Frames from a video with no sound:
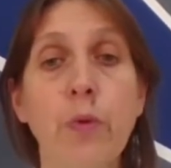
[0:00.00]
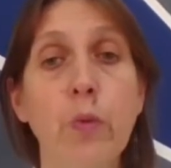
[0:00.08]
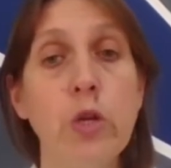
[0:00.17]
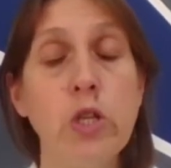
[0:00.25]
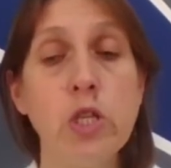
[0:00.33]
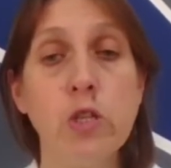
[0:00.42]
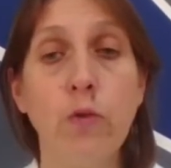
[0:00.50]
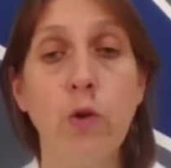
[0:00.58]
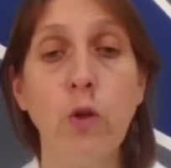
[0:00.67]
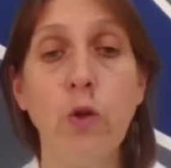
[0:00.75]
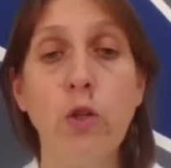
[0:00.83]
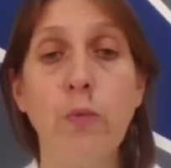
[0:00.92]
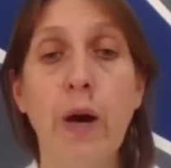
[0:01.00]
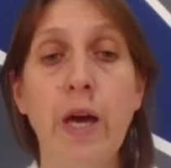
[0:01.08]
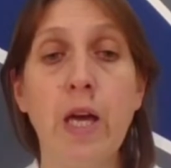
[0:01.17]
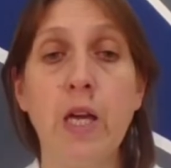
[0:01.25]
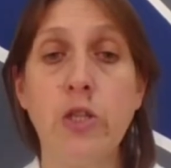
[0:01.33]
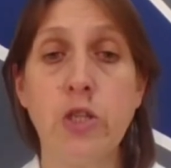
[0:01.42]
which is followed by
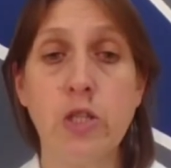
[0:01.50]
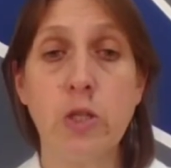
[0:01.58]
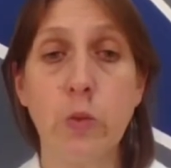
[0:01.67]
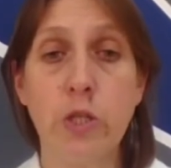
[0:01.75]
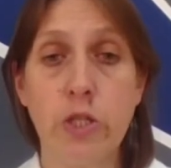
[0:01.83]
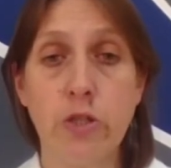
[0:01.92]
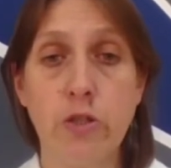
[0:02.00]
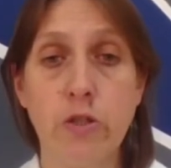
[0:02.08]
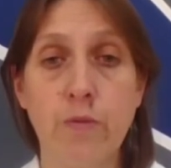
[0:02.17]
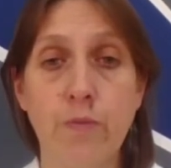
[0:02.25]
a gist question.